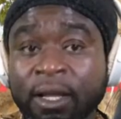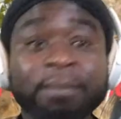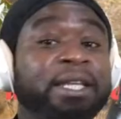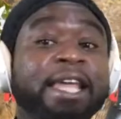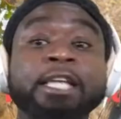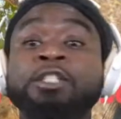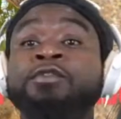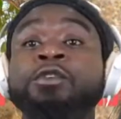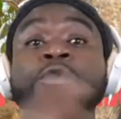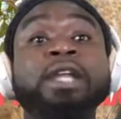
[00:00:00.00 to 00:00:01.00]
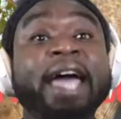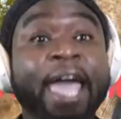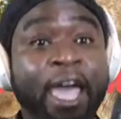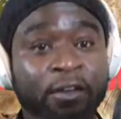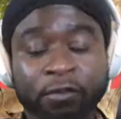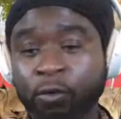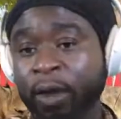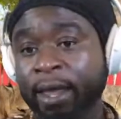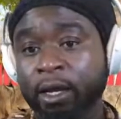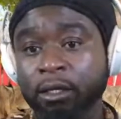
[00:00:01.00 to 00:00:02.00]
I mean, there's food
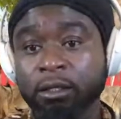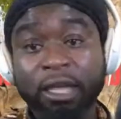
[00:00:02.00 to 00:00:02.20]
everywhere.